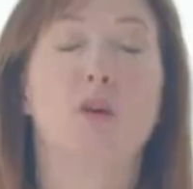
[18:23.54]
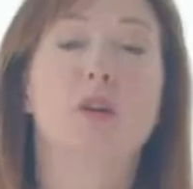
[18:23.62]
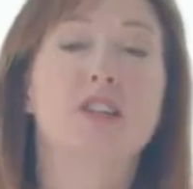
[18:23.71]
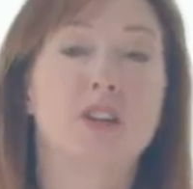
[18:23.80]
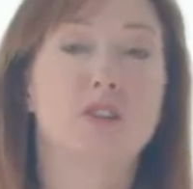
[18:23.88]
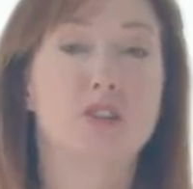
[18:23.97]

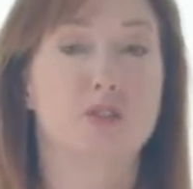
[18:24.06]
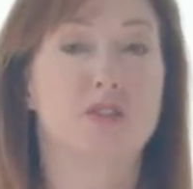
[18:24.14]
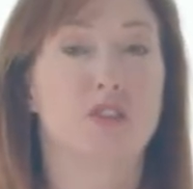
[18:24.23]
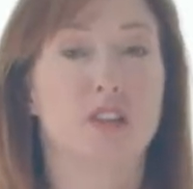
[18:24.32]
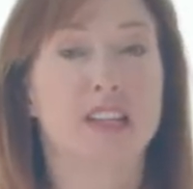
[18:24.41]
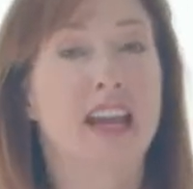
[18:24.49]
We don't use
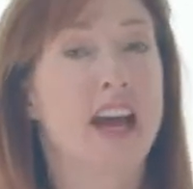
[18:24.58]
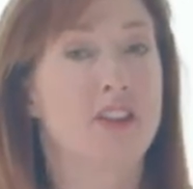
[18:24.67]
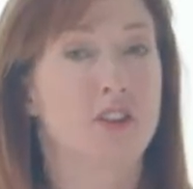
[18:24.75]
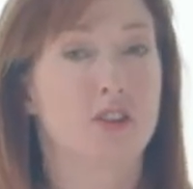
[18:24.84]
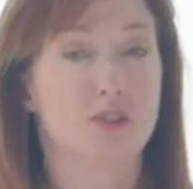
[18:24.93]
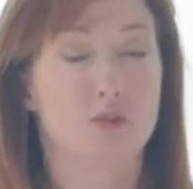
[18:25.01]
Foley
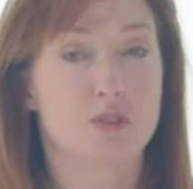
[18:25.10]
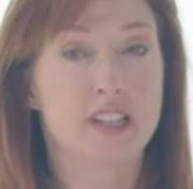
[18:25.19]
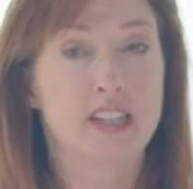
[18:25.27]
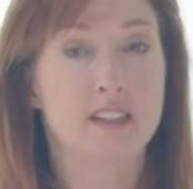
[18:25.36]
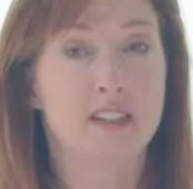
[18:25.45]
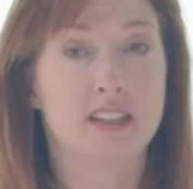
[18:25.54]
catheters
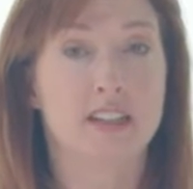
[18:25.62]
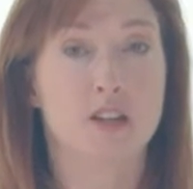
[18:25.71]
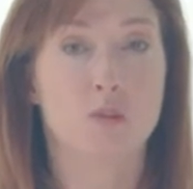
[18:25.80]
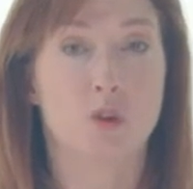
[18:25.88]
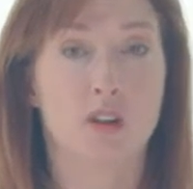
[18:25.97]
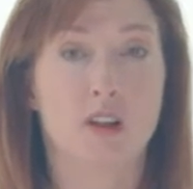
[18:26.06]
routinely
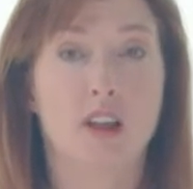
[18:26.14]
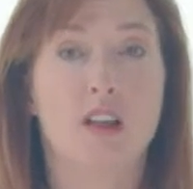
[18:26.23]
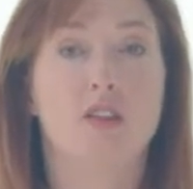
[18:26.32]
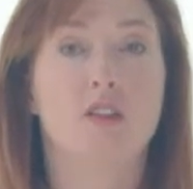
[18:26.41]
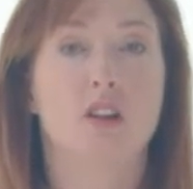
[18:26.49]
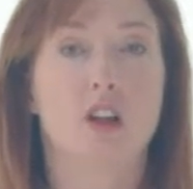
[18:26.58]
anymore.
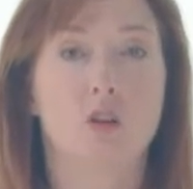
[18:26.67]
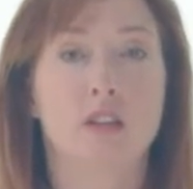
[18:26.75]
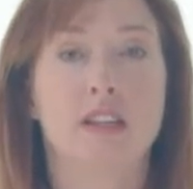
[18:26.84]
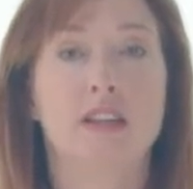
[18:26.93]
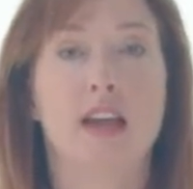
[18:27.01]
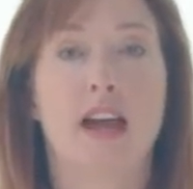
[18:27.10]
They're
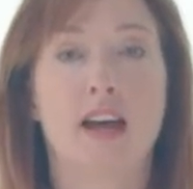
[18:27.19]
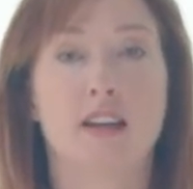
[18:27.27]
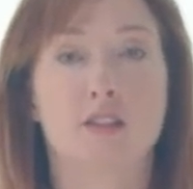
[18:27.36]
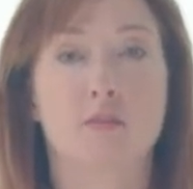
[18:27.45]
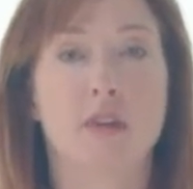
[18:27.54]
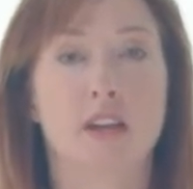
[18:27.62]
only
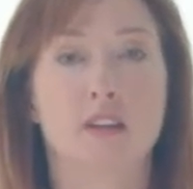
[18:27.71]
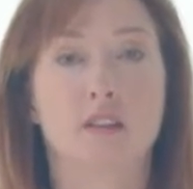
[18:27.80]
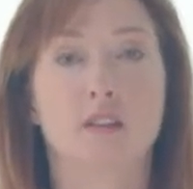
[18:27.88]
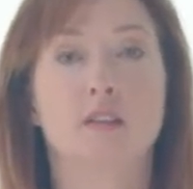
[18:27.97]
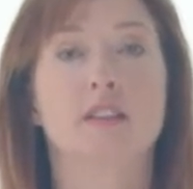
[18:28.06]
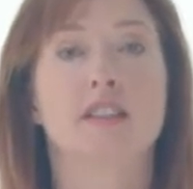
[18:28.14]
as
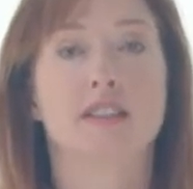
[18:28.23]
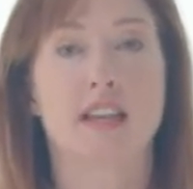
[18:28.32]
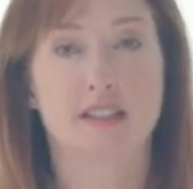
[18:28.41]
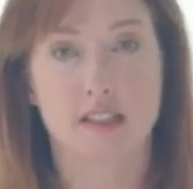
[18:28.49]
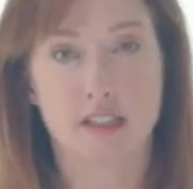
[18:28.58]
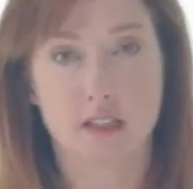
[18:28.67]
medical
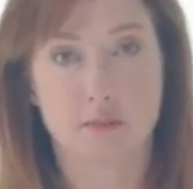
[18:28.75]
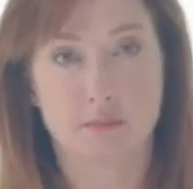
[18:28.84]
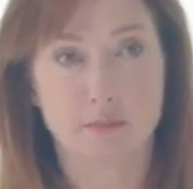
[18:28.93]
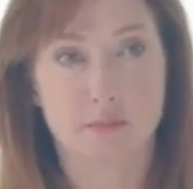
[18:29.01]
necessity.